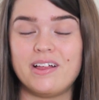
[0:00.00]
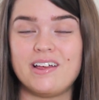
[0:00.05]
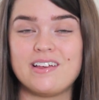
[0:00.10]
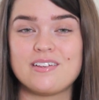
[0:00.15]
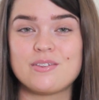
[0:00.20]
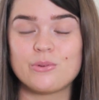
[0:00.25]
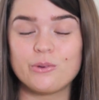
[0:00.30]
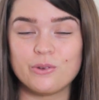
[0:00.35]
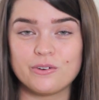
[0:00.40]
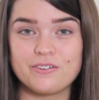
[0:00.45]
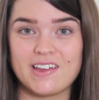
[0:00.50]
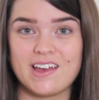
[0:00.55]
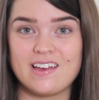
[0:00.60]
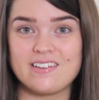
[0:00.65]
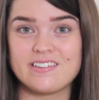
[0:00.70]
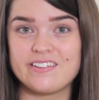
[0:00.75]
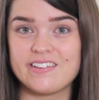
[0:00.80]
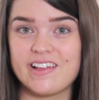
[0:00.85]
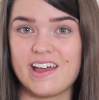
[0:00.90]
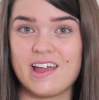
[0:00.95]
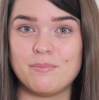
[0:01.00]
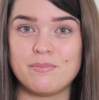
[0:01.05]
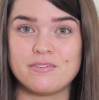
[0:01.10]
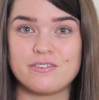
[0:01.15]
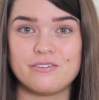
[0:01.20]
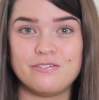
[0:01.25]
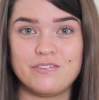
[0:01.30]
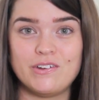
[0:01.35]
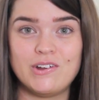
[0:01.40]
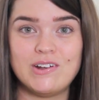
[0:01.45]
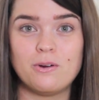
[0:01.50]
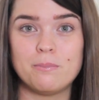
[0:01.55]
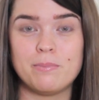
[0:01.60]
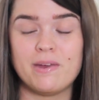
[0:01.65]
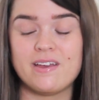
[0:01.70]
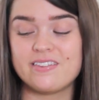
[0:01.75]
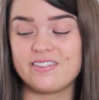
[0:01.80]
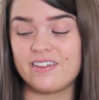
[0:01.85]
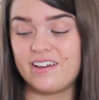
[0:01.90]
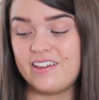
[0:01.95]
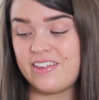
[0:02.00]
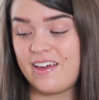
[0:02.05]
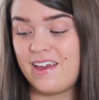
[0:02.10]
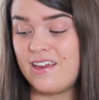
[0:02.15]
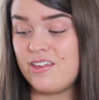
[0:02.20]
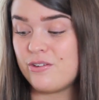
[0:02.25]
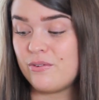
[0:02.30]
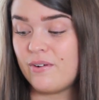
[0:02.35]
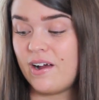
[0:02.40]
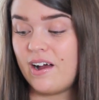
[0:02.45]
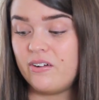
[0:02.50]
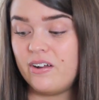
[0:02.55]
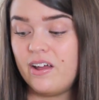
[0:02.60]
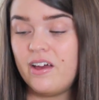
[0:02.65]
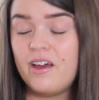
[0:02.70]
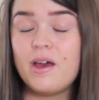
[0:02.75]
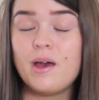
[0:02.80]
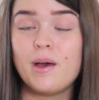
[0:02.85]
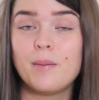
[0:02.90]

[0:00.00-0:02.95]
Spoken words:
It sort of stays the same. There's a few little bits that I change around,